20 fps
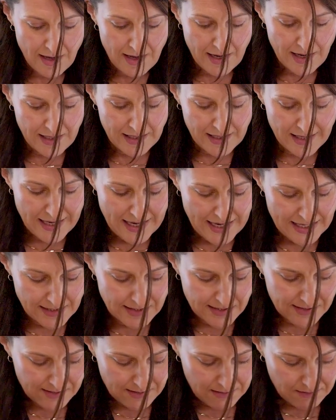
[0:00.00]
a
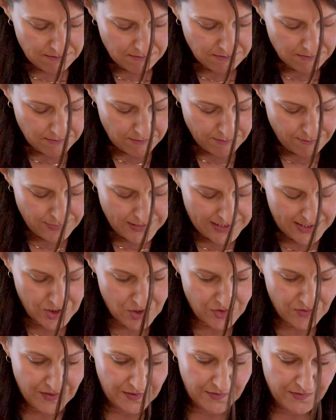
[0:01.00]
case,
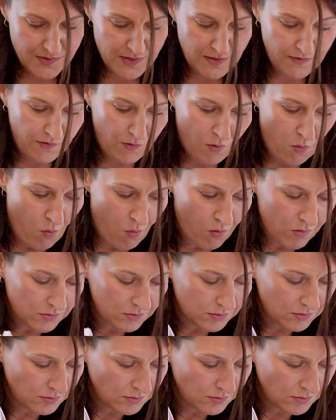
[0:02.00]
page 54.